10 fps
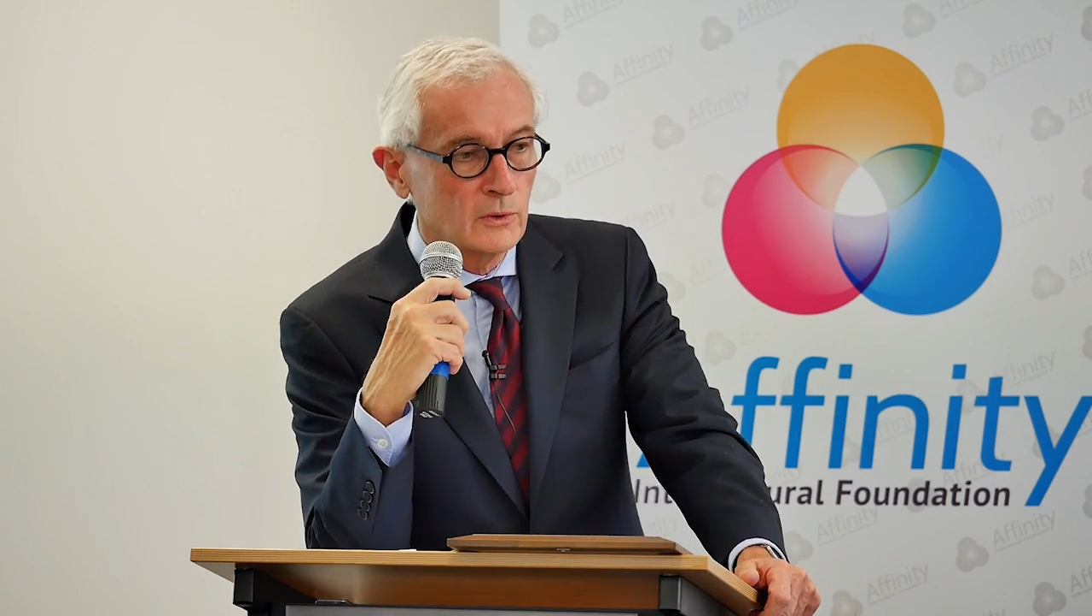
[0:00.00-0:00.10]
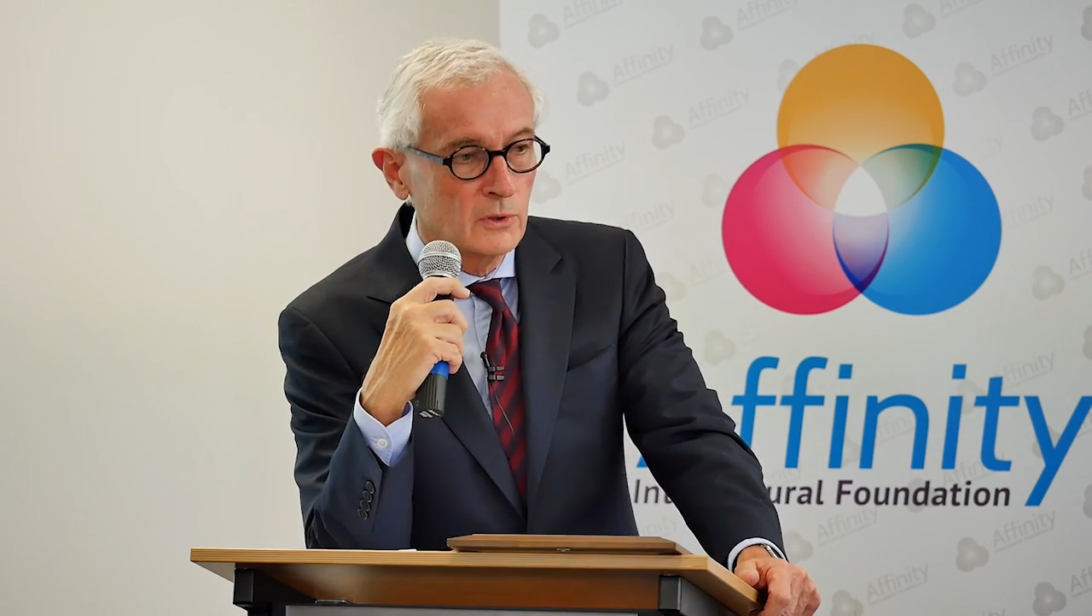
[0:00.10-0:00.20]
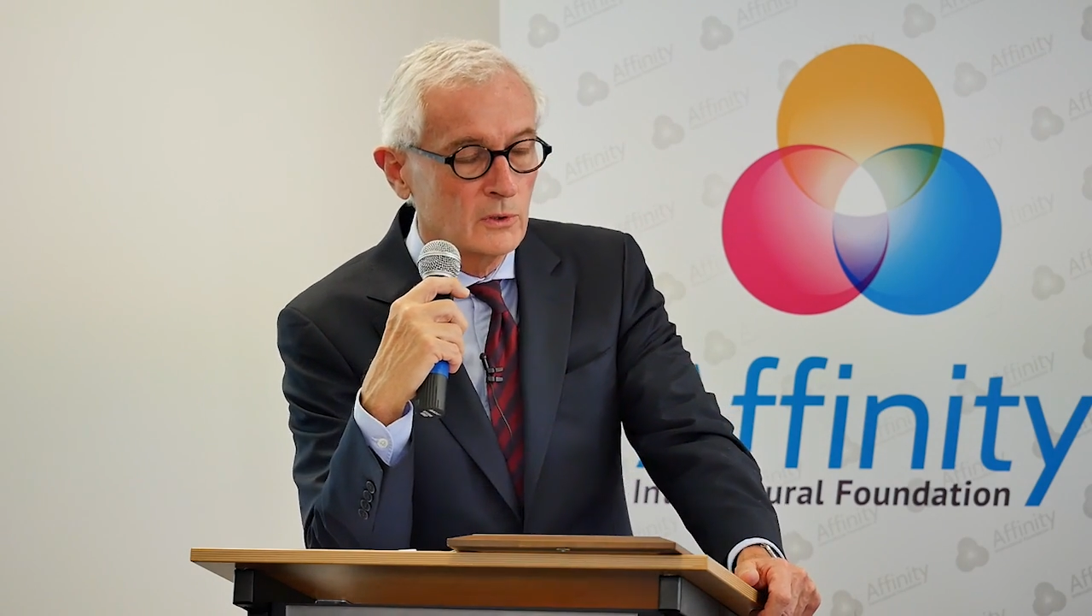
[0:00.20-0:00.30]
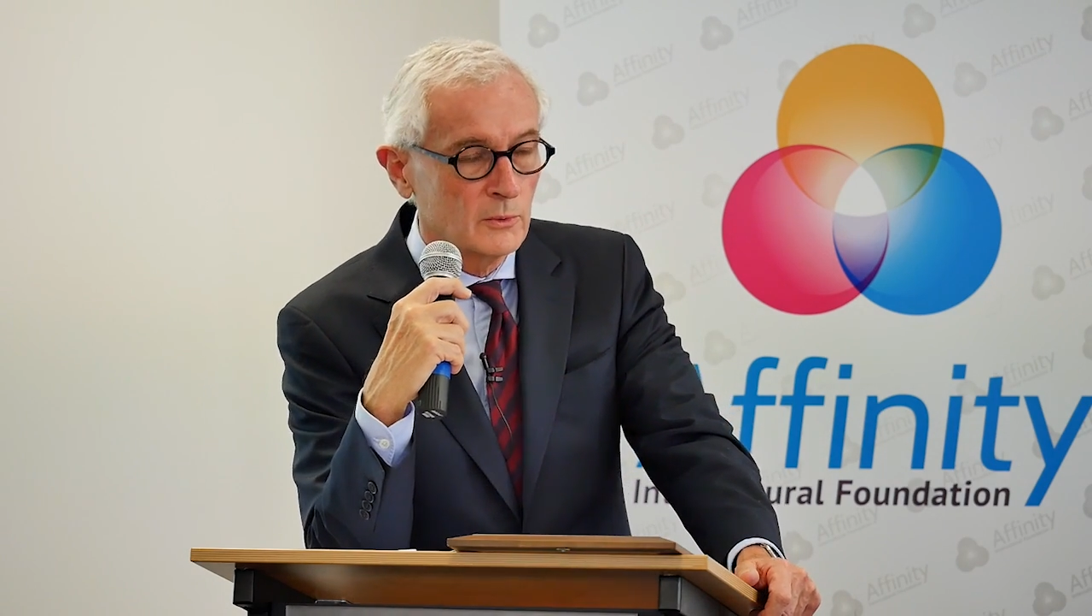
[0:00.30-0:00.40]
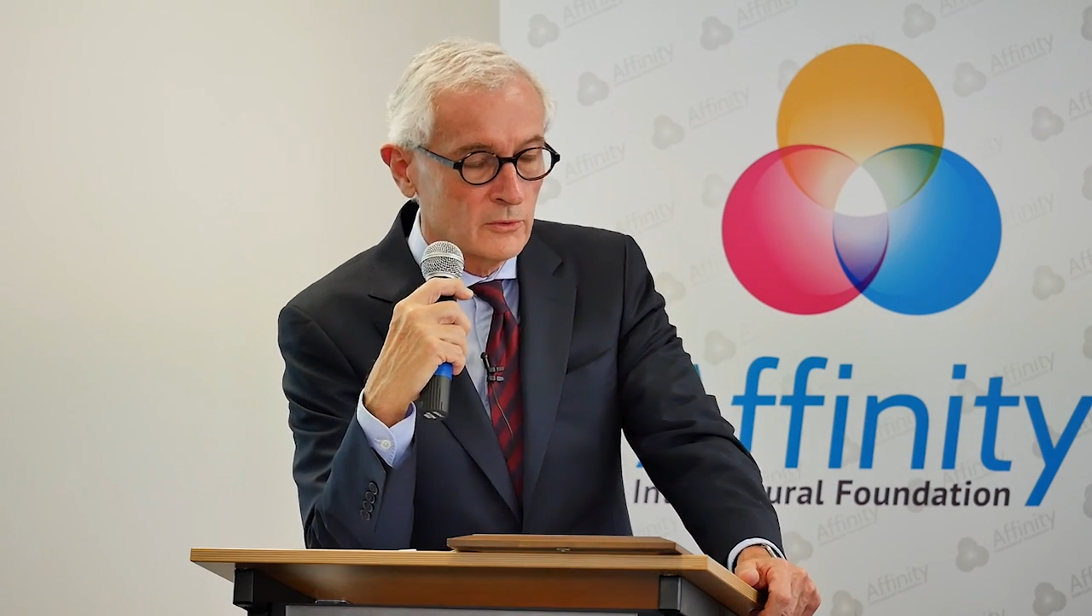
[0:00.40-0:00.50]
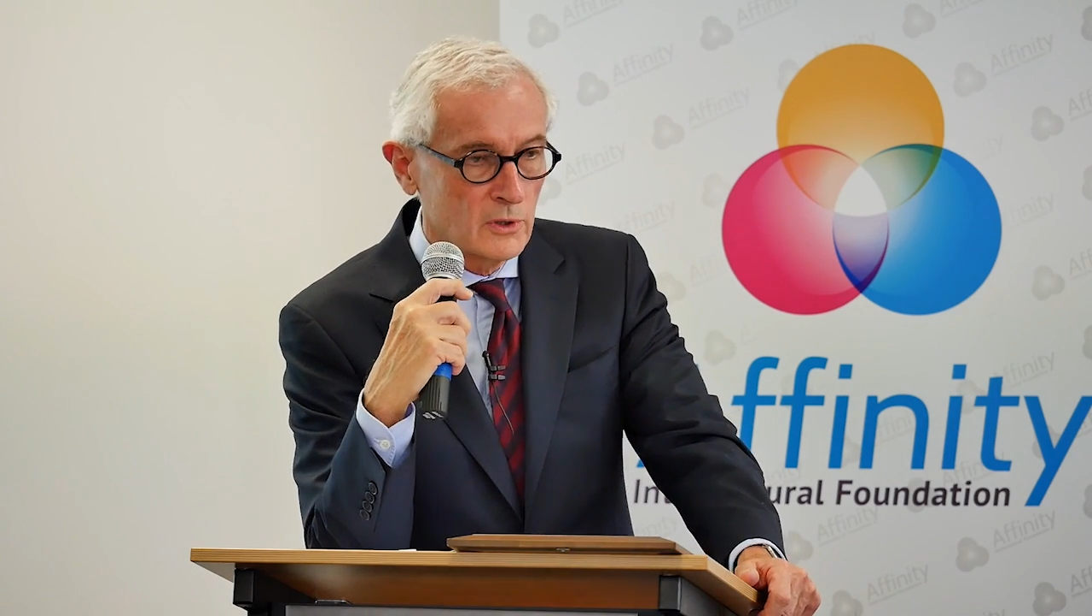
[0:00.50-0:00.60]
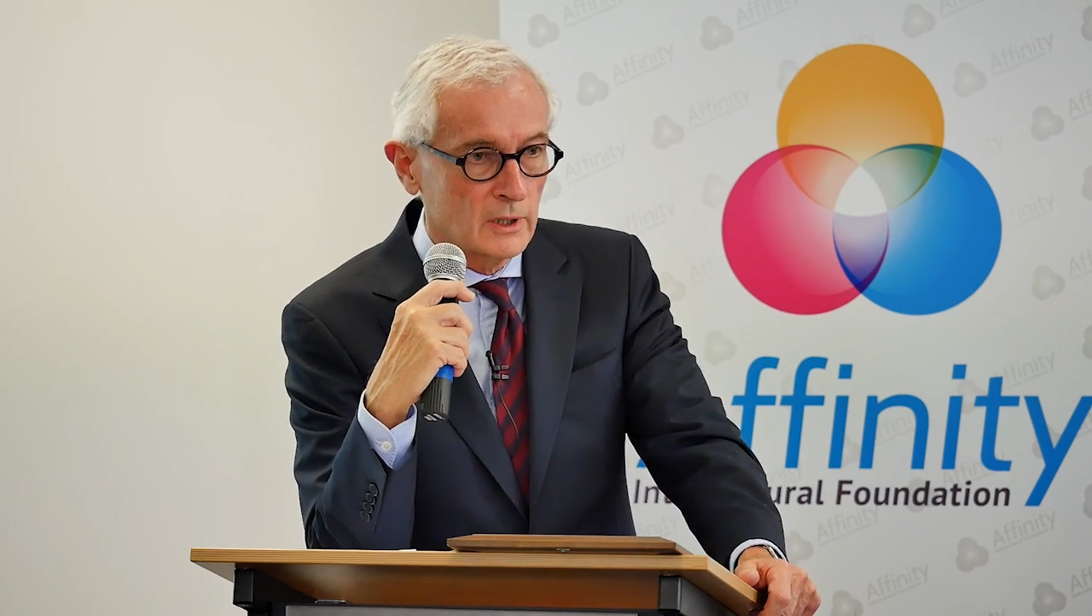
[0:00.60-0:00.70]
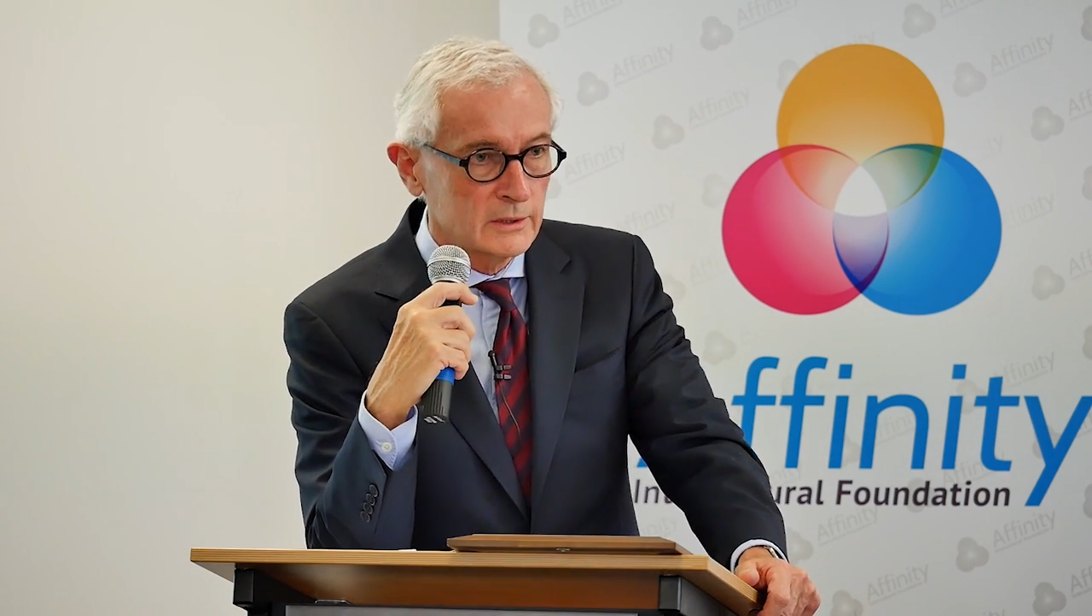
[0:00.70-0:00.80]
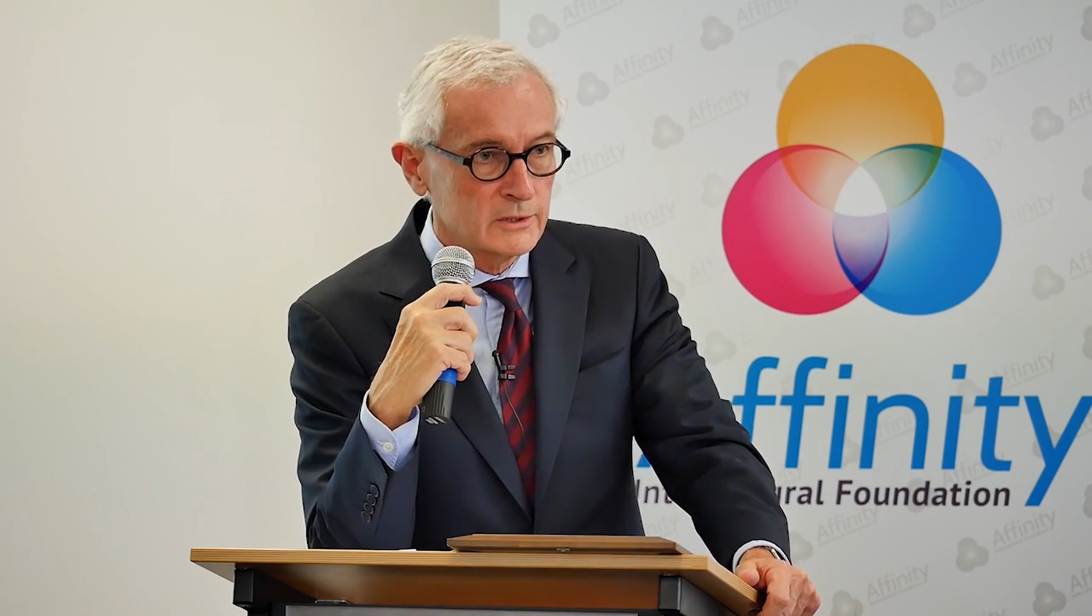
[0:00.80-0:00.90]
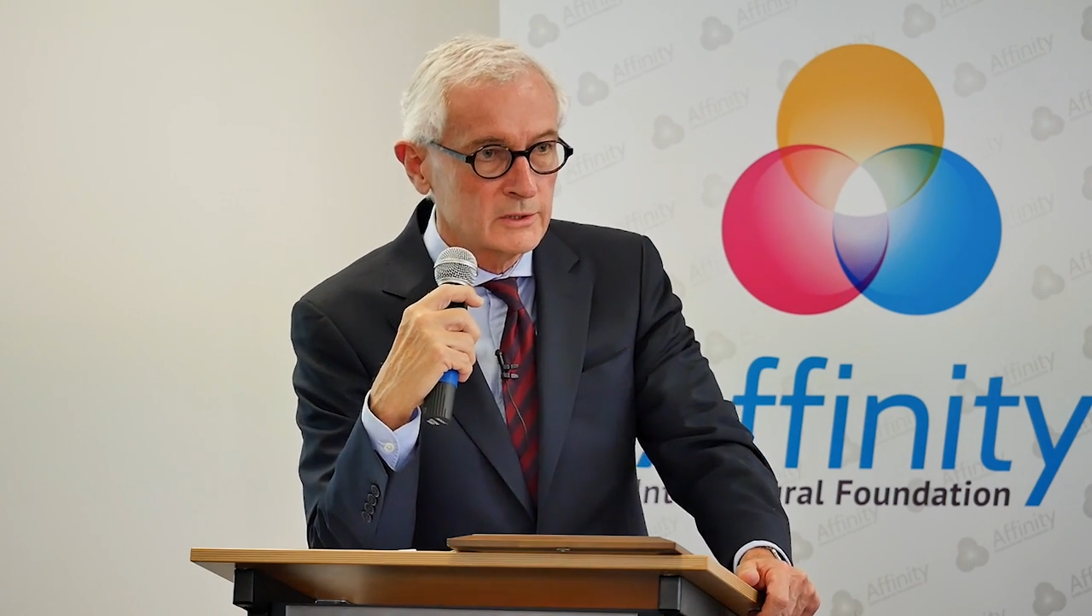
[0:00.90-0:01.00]
human
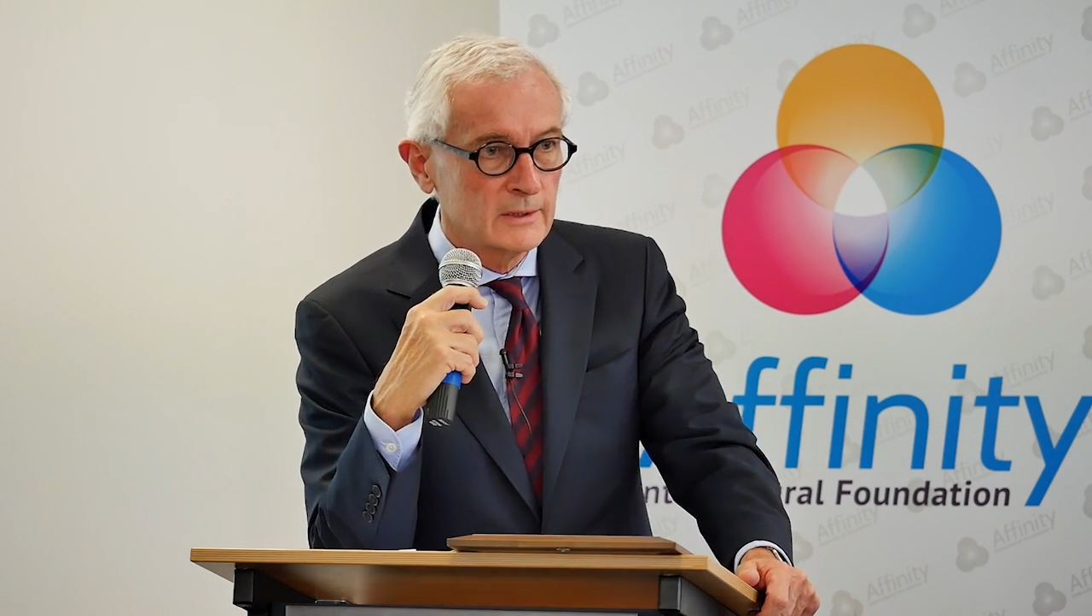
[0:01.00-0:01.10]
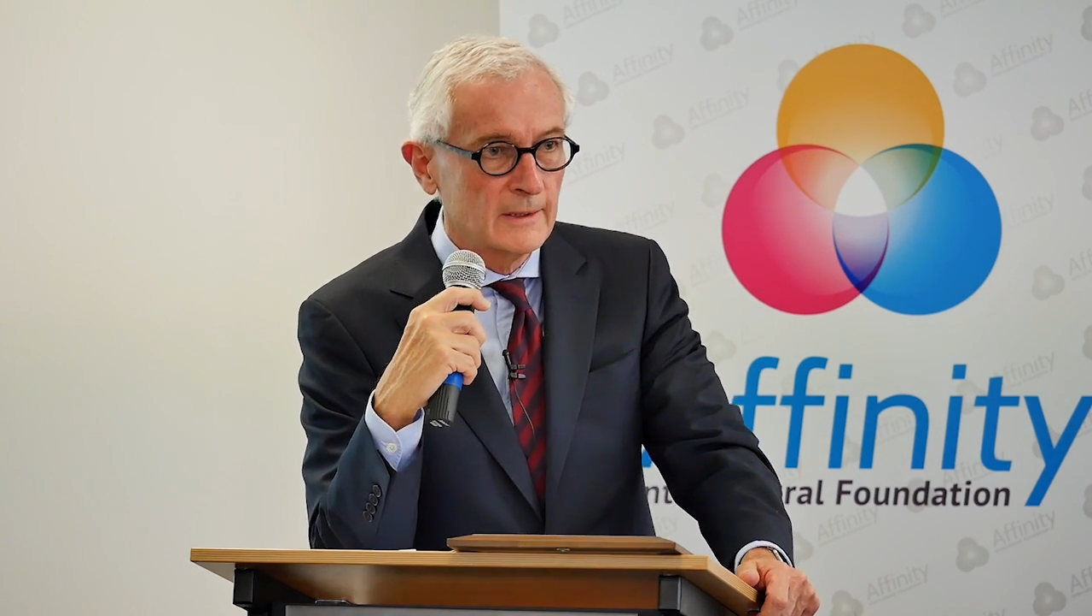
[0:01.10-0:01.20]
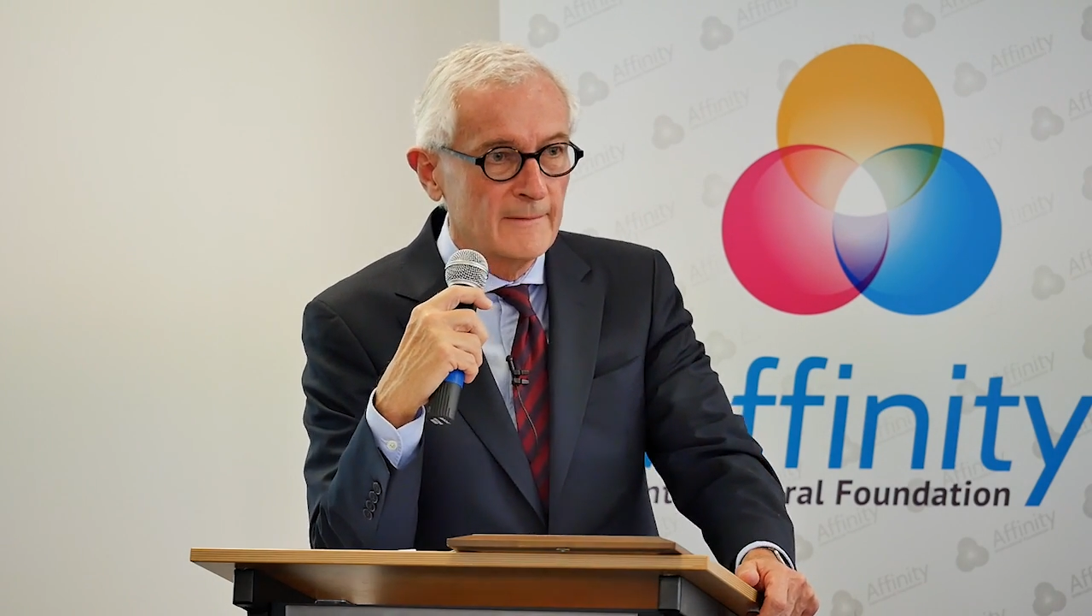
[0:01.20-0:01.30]
rights.